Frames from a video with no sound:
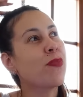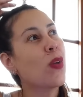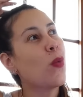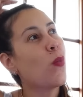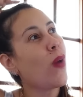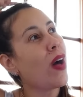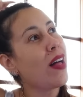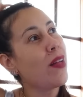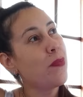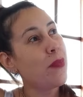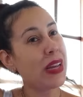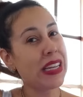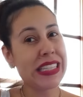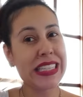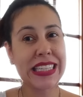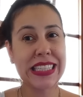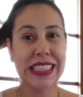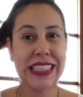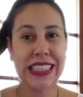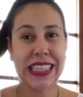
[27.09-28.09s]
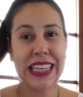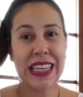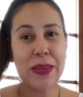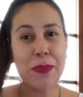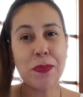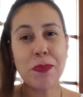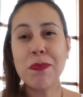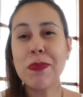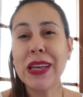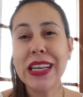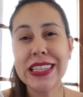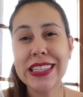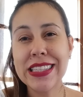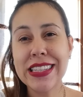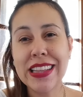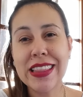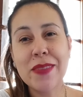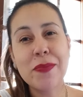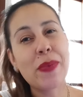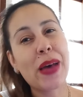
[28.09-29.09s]
Well, basically like a beast
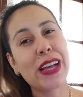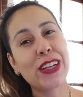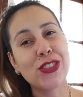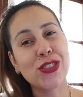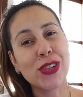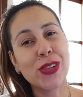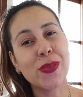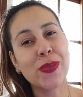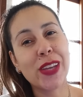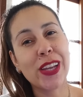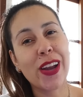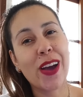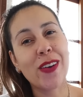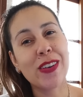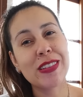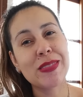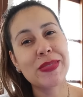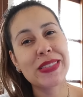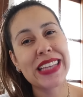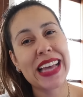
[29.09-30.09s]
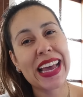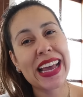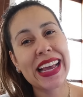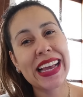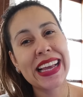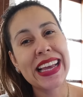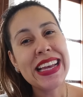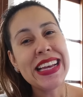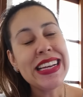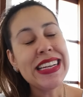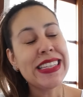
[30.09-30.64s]
in the bedroom, you know what I'm saying?